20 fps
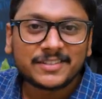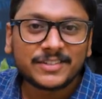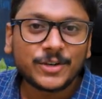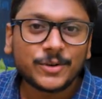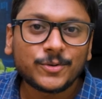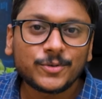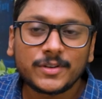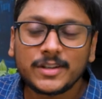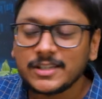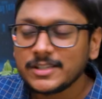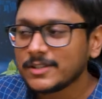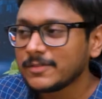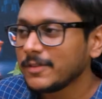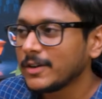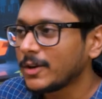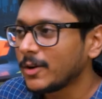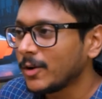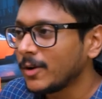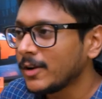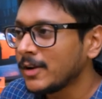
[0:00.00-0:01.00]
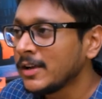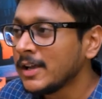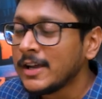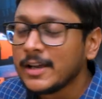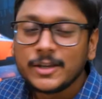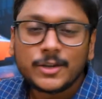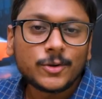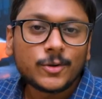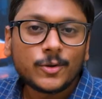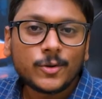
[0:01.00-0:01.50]
Now rest were all,
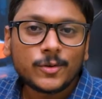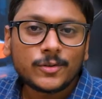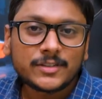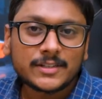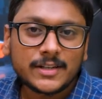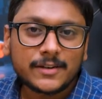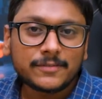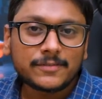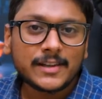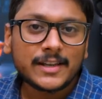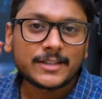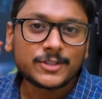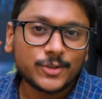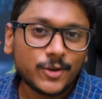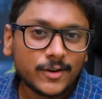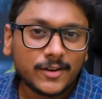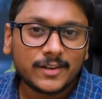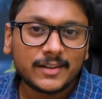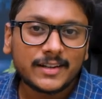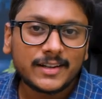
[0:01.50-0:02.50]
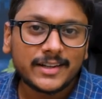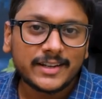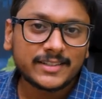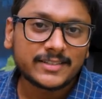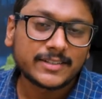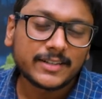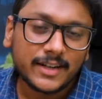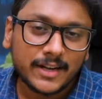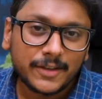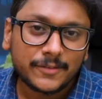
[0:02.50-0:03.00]
you know, stuff like
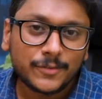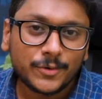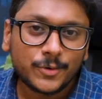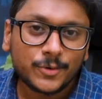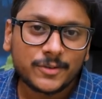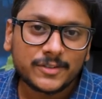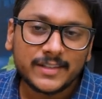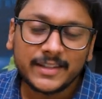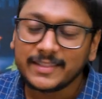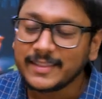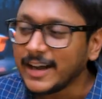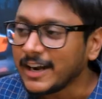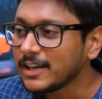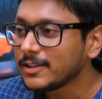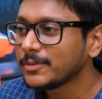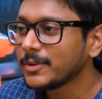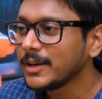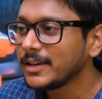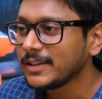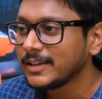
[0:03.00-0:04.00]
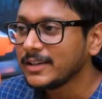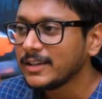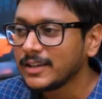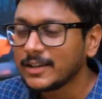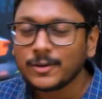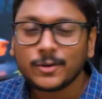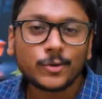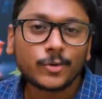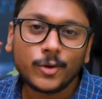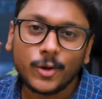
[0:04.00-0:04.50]
chocolates, dry fruits, and that's why I didn't
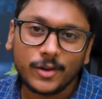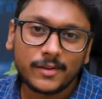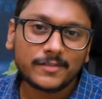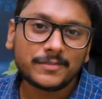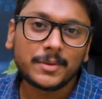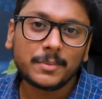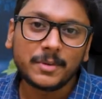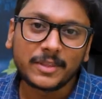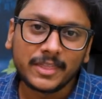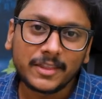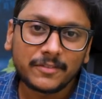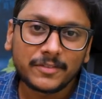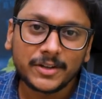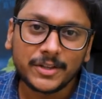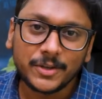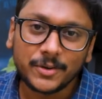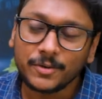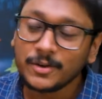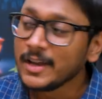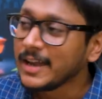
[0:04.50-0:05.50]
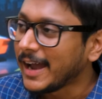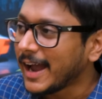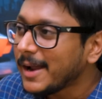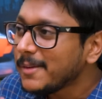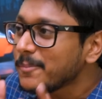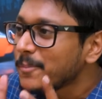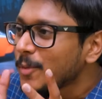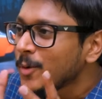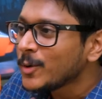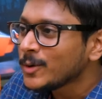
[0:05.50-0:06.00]
include all of them in the video.
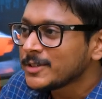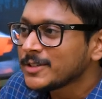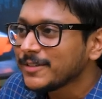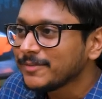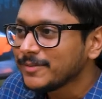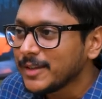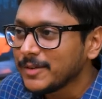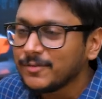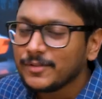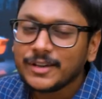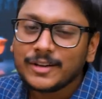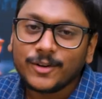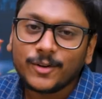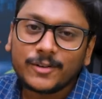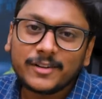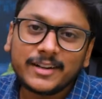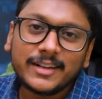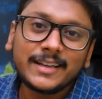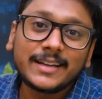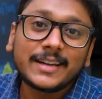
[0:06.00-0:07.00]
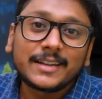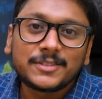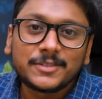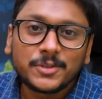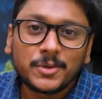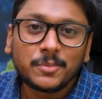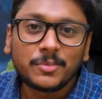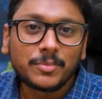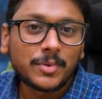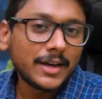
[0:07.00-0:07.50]
And most of them were already
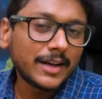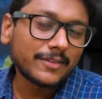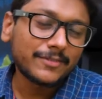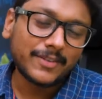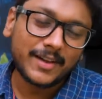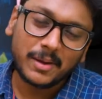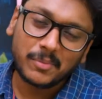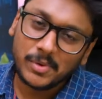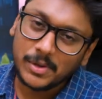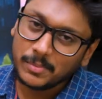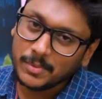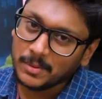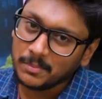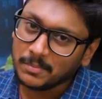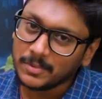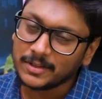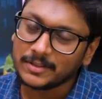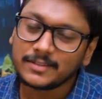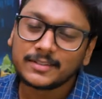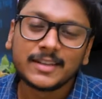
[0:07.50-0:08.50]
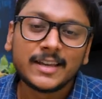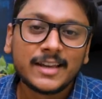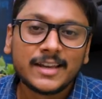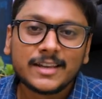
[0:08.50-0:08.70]
consumed by our family members.